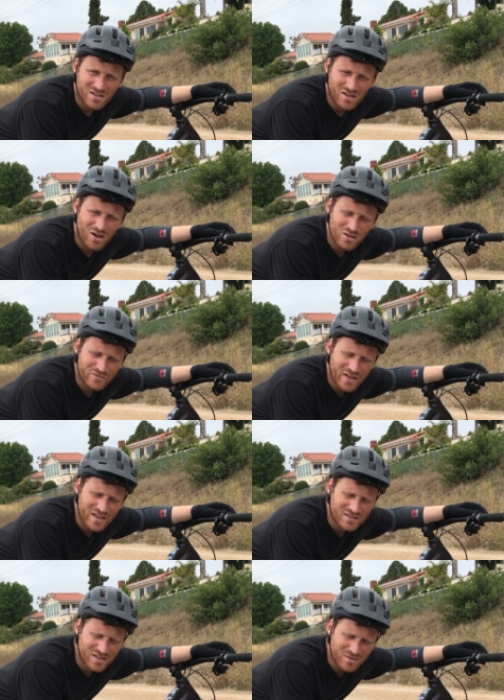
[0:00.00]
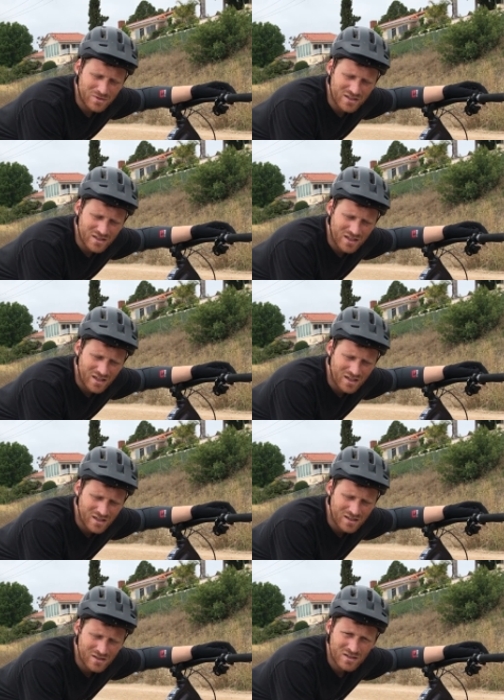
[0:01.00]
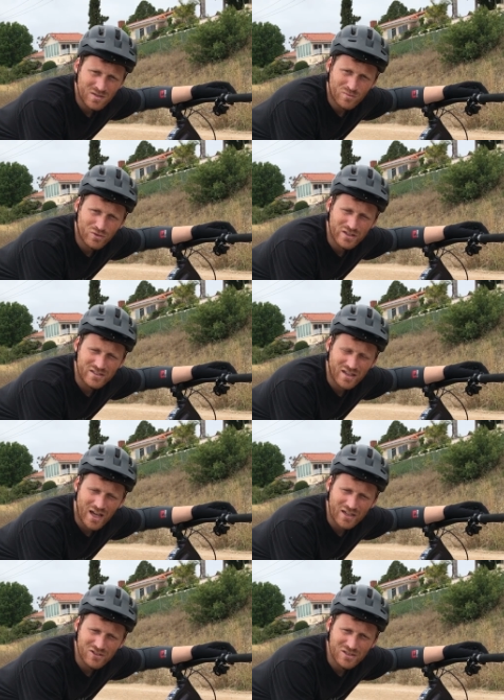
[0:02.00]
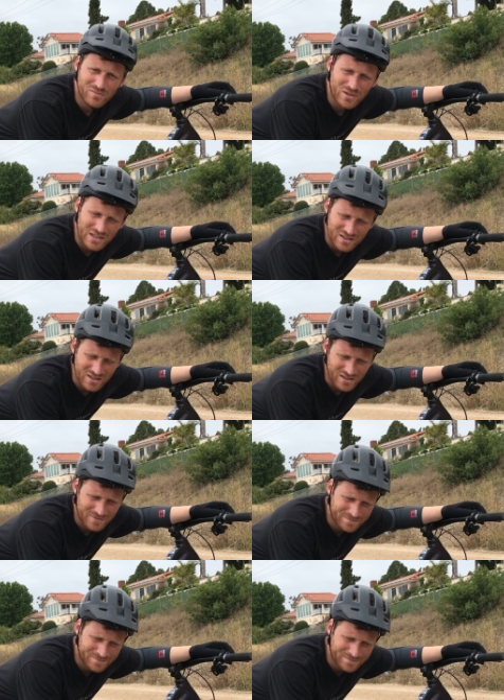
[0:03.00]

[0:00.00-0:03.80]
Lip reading: All of that is going to be pretty tiring, but the